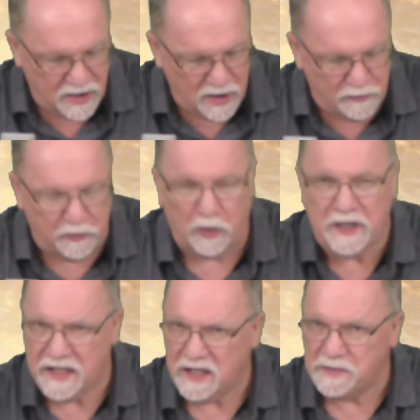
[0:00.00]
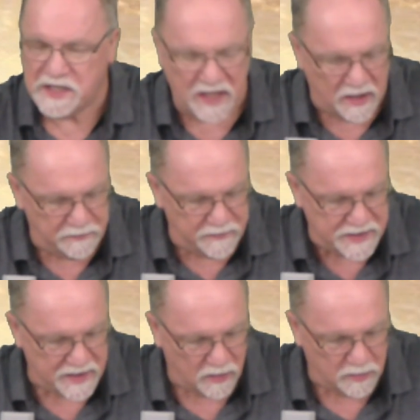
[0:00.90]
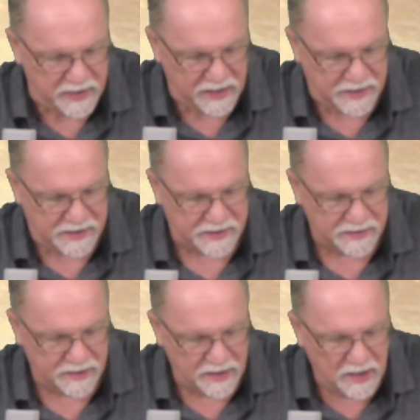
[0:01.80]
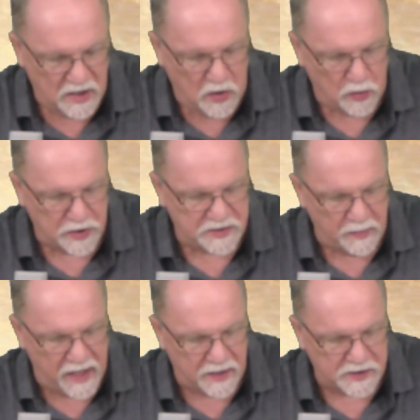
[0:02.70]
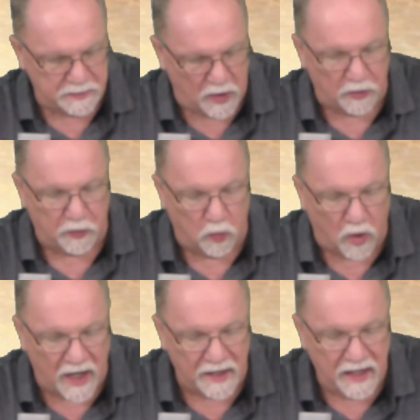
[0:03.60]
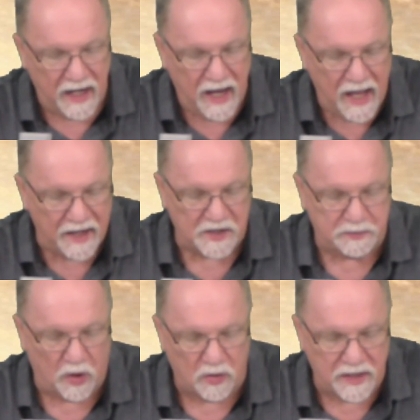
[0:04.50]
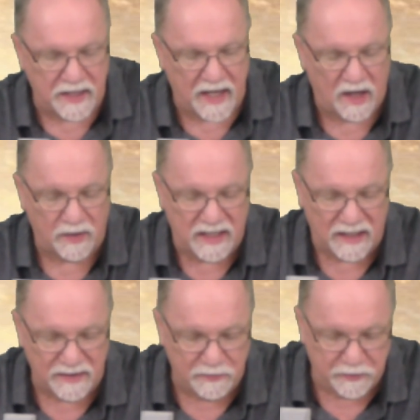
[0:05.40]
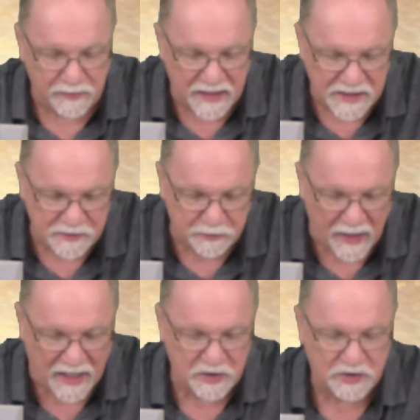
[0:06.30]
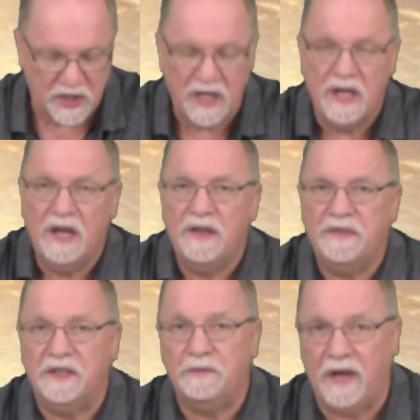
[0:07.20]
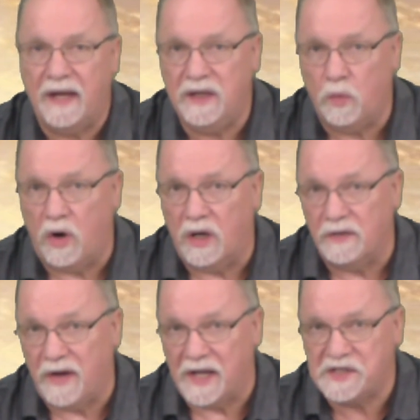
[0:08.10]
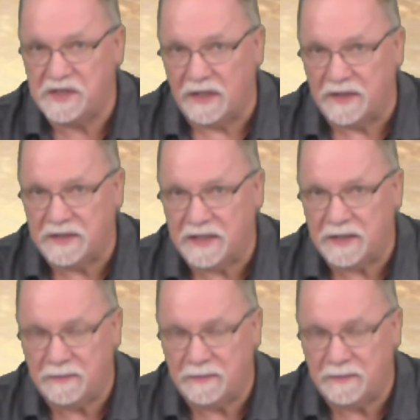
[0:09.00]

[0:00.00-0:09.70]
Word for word: for he himself is our peace who has made us both one and has broken down in, the, his flesh the dividing wall of hostility.